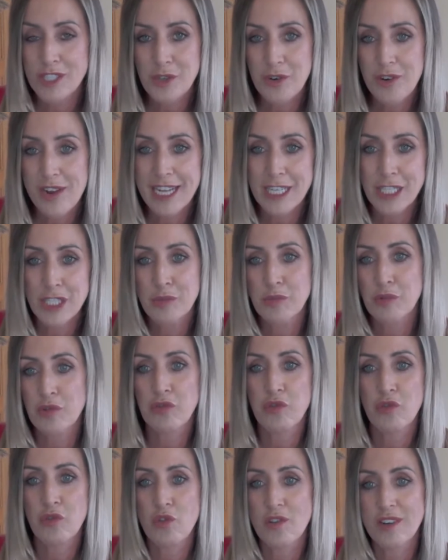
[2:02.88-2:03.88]
you're eligible
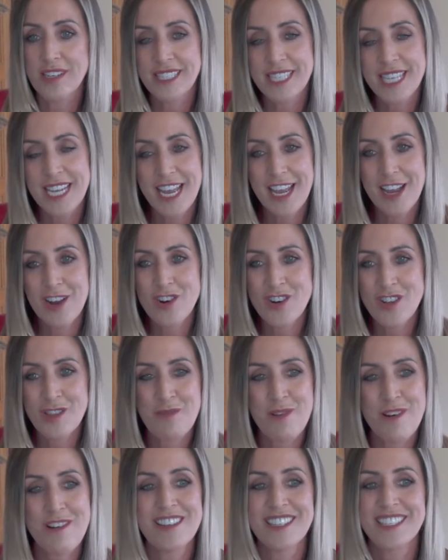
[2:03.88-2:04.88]
for and ticking all the
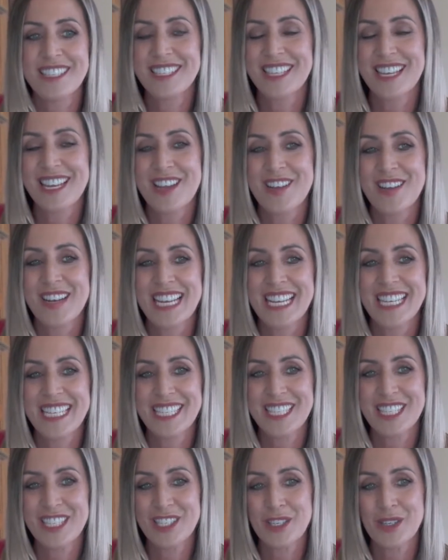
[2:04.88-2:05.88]
boxes that you
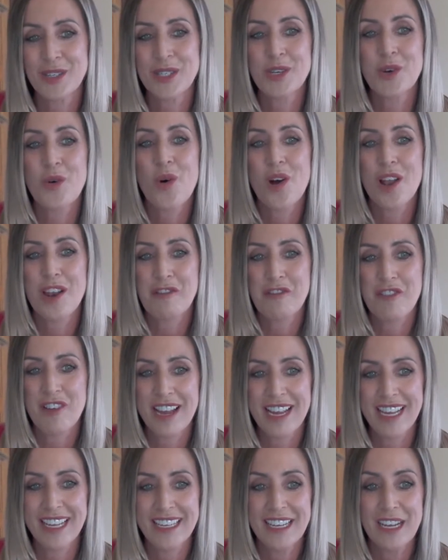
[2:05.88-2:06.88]
needed to do to
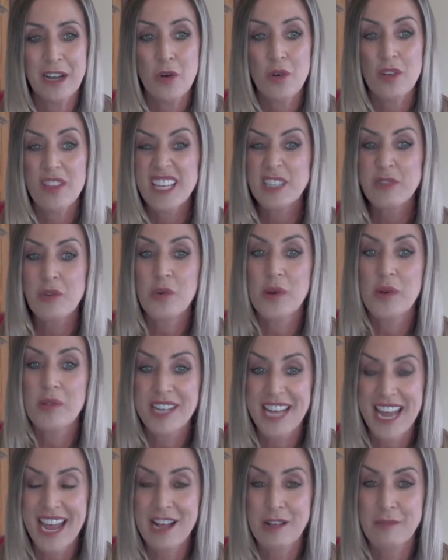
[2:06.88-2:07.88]
qualify? Well, that's what we
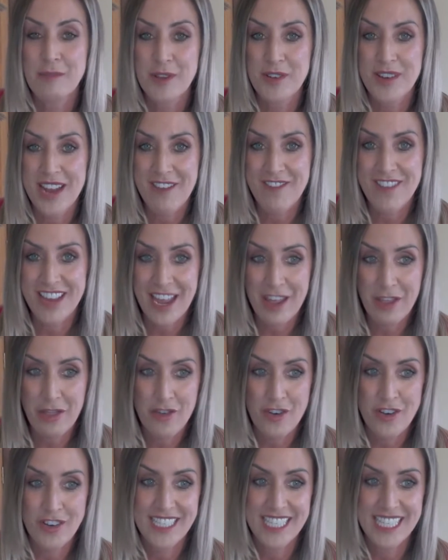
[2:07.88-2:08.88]
want to help you navigate
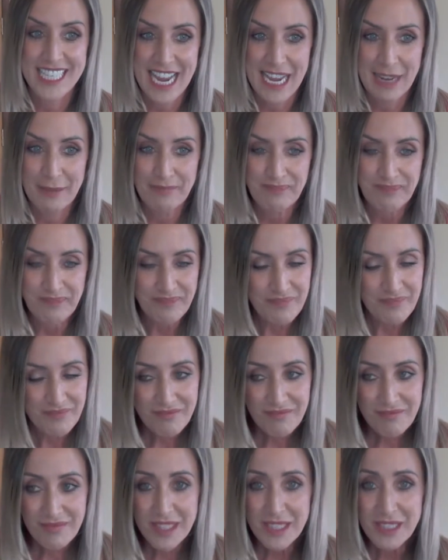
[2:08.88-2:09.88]
through today.
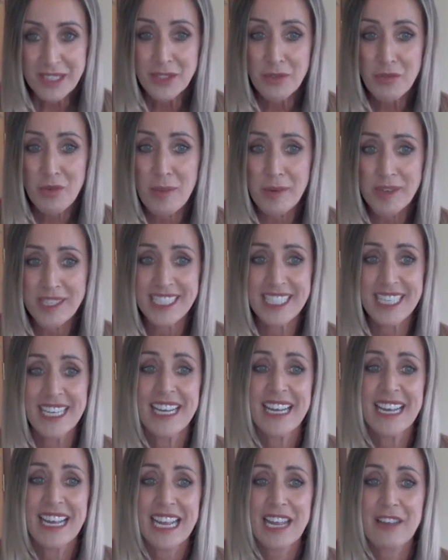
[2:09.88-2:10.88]
So Robert,
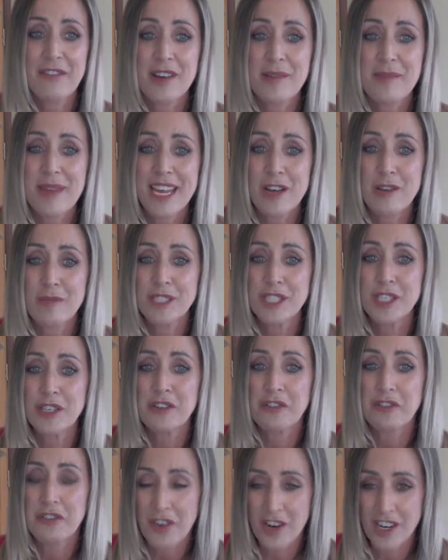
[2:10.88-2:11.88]
if I may come to
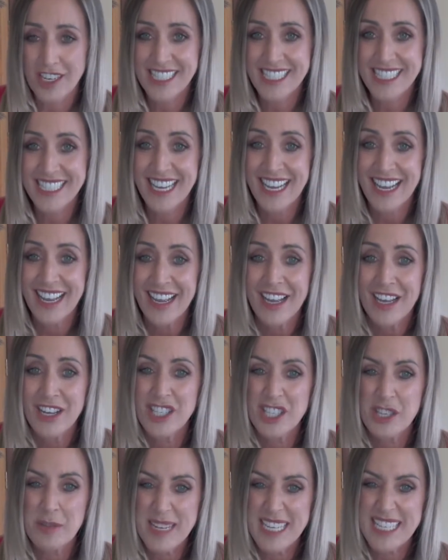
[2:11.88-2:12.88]
you first,
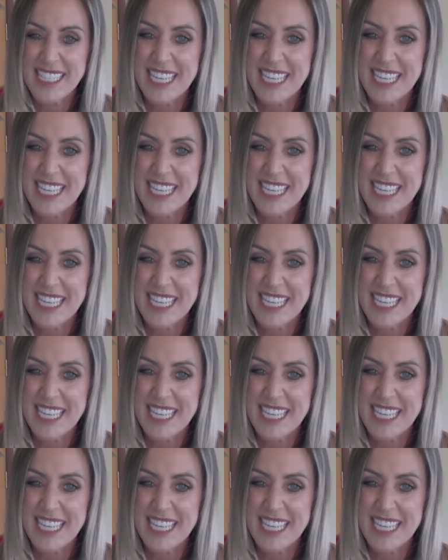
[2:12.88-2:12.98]
could you please